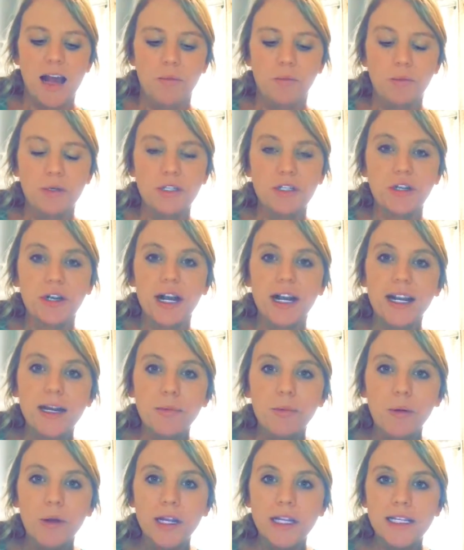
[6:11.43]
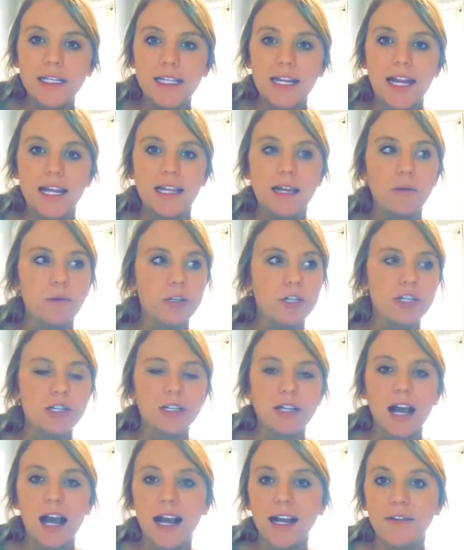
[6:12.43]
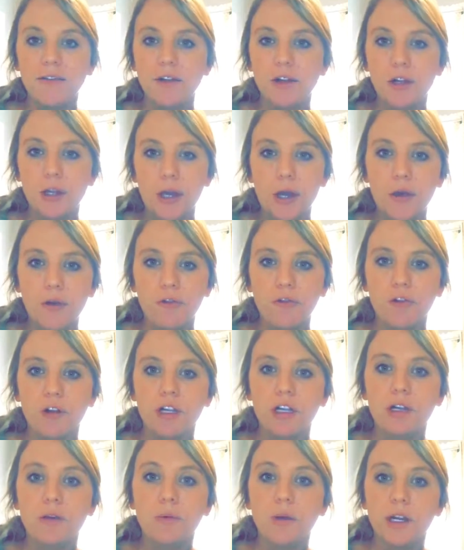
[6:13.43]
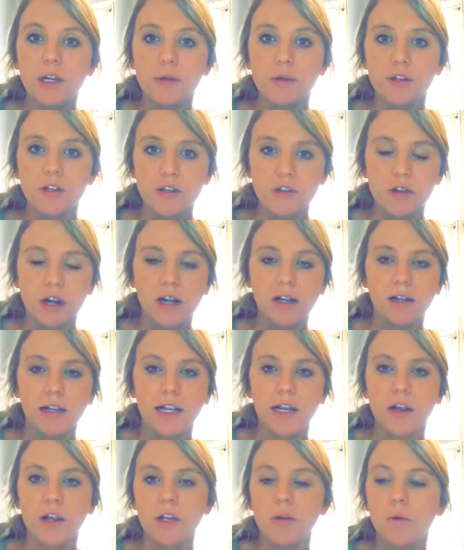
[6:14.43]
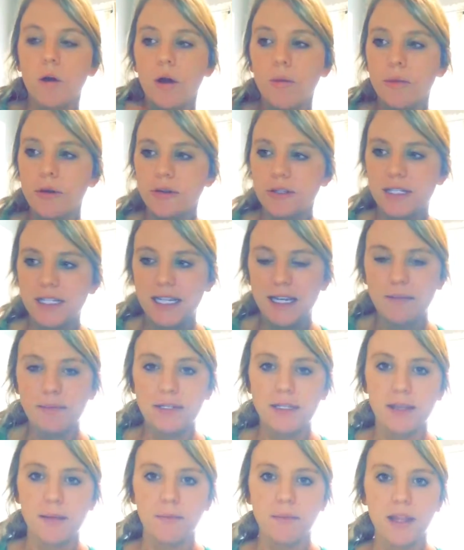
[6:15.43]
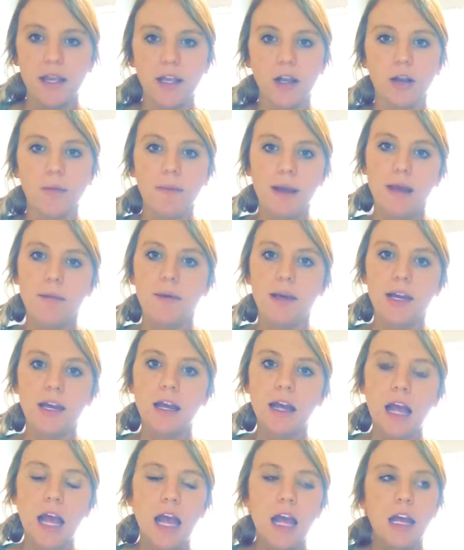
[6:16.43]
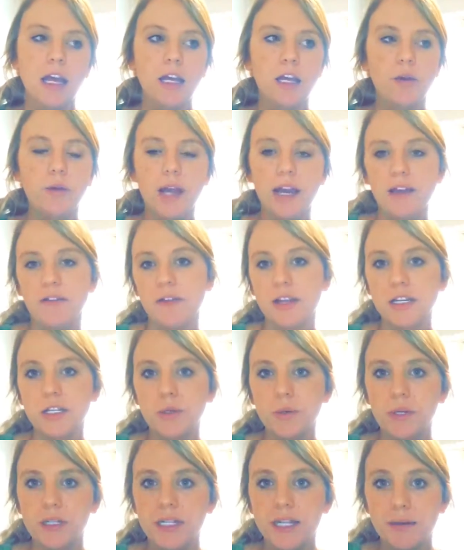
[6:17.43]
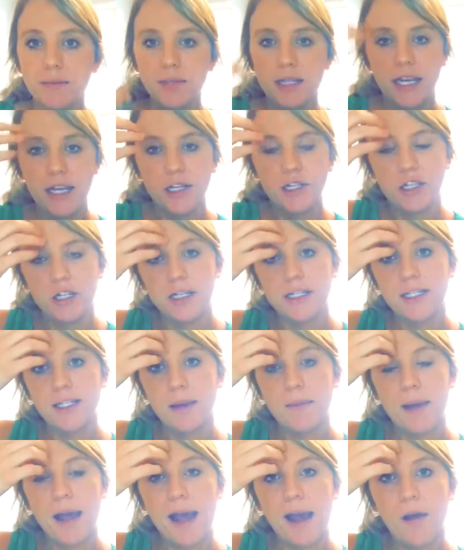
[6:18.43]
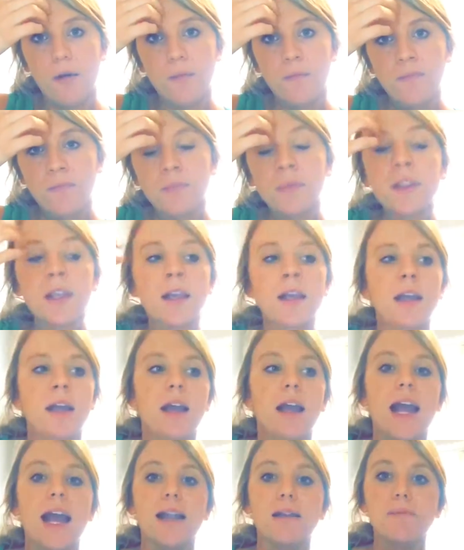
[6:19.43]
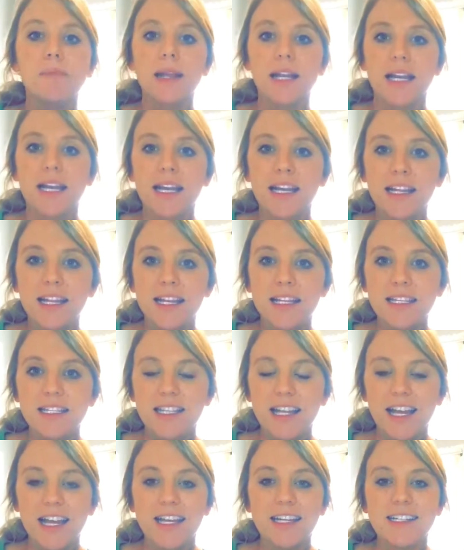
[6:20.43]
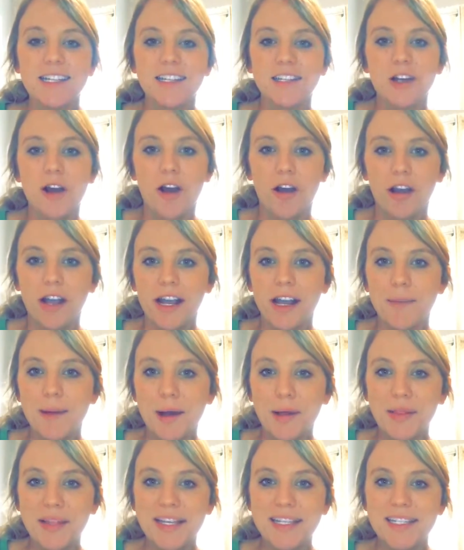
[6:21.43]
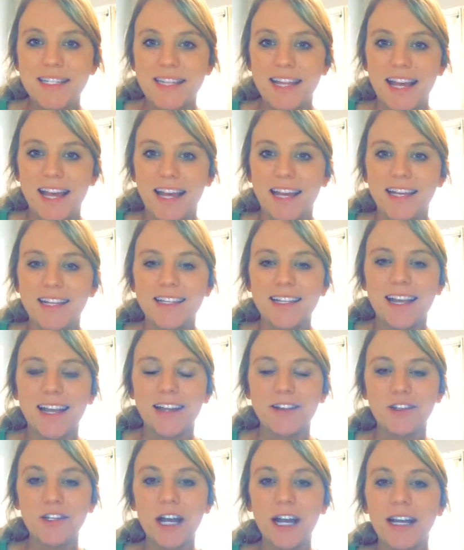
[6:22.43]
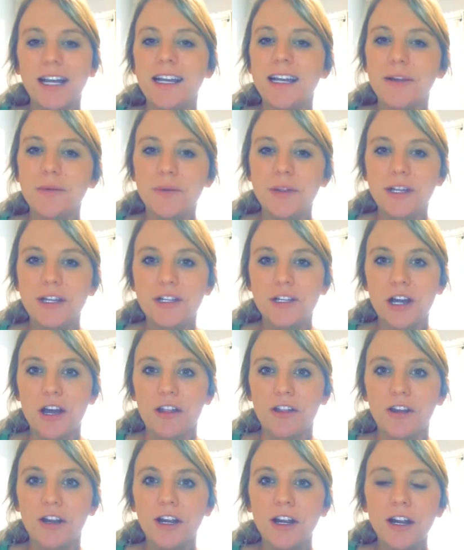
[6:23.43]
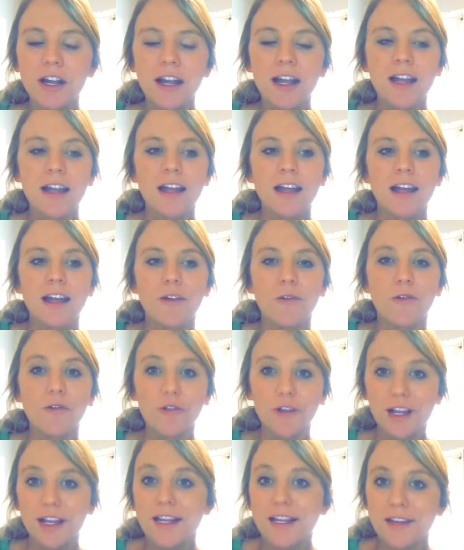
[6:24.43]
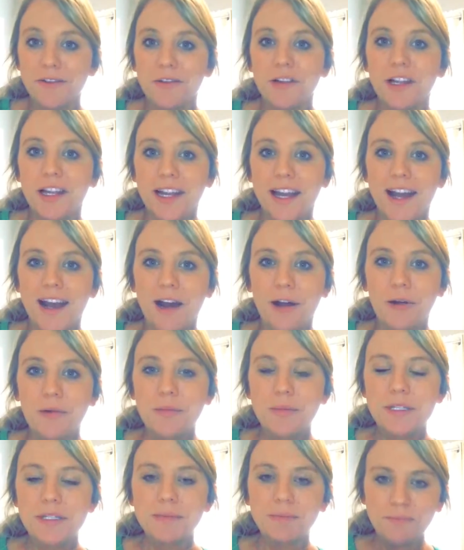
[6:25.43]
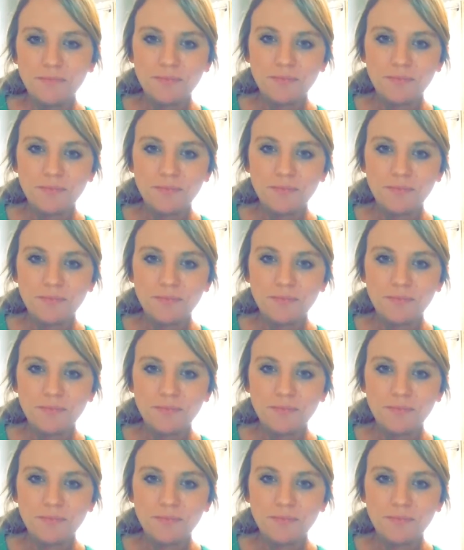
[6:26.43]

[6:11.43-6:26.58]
Was there any point today that was just kind of a low for you where you were struggling or you almost skipped something or maybe you gave in to a temptation somehow? Admitting these things and talking about these things and checking in with each other really, really helps,